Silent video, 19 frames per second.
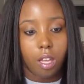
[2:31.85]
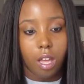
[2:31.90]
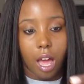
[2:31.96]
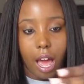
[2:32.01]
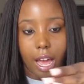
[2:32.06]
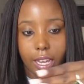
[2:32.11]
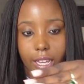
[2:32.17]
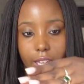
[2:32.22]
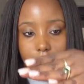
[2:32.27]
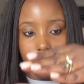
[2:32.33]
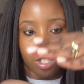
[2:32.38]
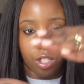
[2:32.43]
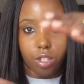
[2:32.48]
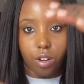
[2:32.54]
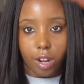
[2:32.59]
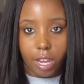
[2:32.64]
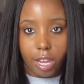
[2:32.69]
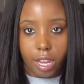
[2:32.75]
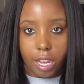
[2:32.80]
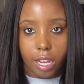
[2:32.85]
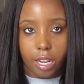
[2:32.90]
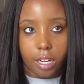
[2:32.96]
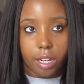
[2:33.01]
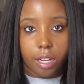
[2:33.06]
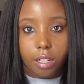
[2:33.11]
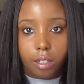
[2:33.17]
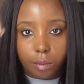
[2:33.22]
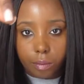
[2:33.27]
I get a
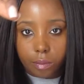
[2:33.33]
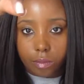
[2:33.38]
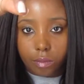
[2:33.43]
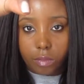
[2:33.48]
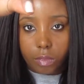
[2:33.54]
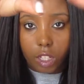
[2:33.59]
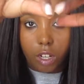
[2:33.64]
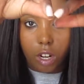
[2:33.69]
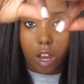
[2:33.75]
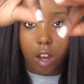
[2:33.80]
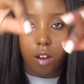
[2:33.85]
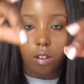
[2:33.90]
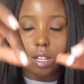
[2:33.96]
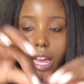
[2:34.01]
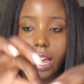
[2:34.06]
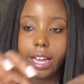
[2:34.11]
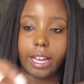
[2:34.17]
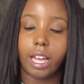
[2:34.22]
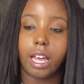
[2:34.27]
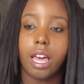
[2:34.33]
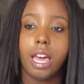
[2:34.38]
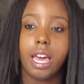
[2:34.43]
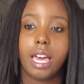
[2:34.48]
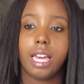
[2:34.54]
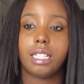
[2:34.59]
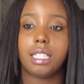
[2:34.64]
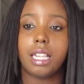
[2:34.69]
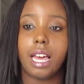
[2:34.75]
strand, you know, like
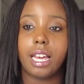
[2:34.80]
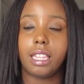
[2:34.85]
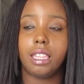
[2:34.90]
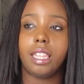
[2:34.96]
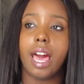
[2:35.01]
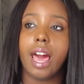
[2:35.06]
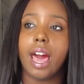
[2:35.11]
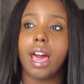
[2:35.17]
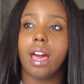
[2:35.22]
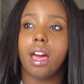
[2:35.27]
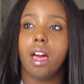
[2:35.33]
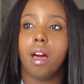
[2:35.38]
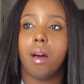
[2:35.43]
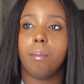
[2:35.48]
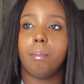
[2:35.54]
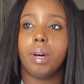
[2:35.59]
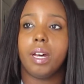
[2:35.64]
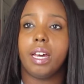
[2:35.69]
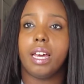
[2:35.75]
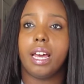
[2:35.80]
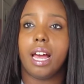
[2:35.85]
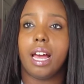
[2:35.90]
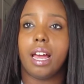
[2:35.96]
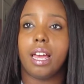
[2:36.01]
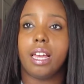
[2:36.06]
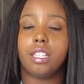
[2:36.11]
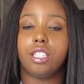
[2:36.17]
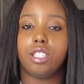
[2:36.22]
it's like that, but
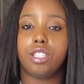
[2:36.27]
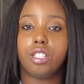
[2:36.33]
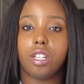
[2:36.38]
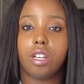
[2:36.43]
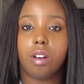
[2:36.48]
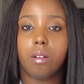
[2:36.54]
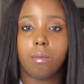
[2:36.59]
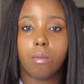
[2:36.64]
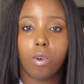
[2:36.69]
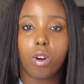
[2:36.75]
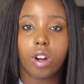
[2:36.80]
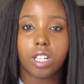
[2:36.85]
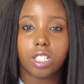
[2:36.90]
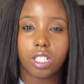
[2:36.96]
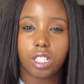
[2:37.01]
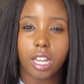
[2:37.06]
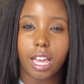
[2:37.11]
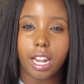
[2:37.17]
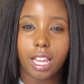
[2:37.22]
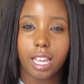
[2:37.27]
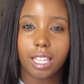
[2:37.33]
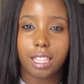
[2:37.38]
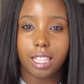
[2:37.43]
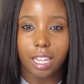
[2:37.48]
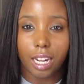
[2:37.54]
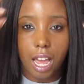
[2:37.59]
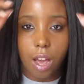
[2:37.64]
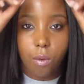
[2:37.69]
it's still more
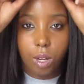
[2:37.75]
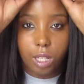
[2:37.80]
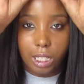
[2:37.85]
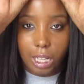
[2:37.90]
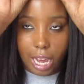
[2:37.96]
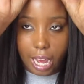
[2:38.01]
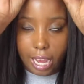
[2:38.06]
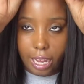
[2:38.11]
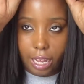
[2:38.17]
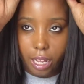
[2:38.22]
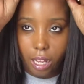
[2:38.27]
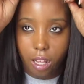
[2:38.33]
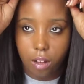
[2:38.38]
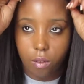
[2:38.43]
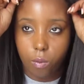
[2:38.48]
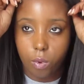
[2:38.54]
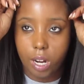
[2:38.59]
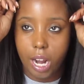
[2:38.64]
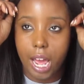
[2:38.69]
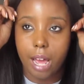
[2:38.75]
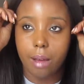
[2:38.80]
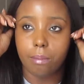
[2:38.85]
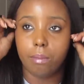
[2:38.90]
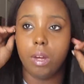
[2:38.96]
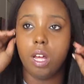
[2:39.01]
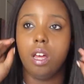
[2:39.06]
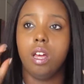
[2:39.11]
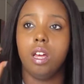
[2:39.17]
shedding than I would like. When
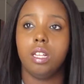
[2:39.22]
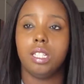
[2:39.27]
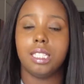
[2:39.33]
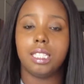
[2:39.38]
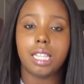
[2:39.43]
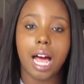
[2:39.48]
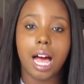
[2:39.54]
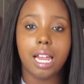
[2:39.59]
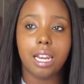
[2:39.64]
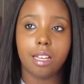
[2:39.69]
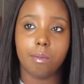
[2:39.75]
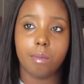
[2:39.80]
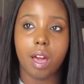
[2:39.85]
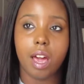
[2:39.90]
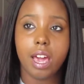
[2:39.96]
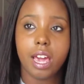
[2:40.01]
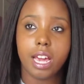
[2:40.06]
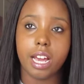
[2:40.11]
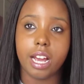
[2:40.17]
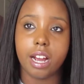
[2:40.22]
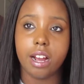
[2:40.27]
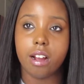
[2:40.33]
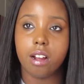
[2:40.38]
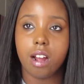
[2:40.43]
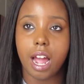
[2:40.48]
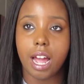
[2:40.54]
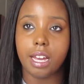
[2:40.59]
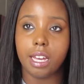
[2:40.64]
I'm styling my
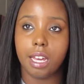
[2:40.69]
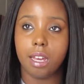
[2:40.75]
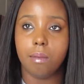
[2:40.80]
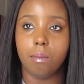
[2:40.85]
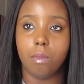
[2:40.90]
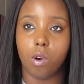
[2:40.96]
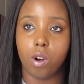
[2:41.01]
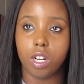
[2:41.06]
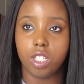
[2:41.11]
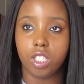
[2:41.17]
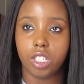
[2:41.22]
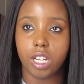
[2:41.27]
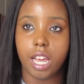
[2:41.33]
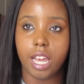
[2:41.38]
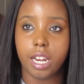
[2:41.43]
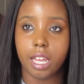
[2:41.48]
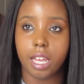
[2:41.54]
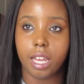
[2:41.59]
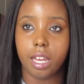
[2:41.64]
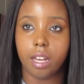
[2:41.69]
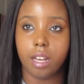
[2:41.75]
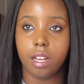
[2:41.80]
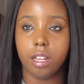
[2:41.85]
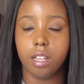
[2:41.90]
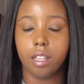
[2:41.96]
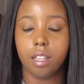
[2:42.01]
hair, I get more shedding,